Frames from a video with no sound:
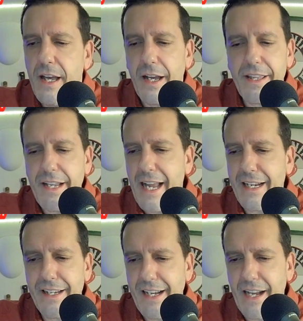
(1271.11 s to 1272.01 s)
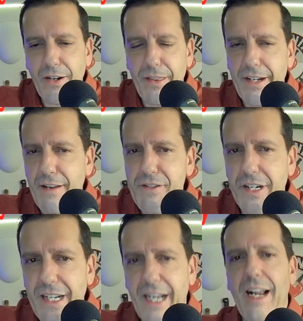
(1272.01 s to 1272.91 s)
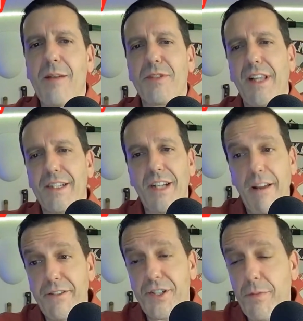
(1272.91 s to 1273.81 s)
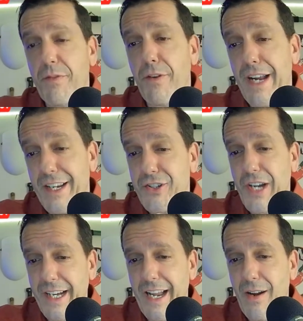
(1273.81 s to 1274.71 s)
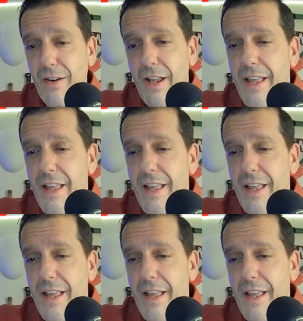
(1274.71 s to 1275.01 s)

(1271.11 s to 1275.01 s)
uh, you gotta you gotta go to the knifejunkie.com slash knives ship free and check out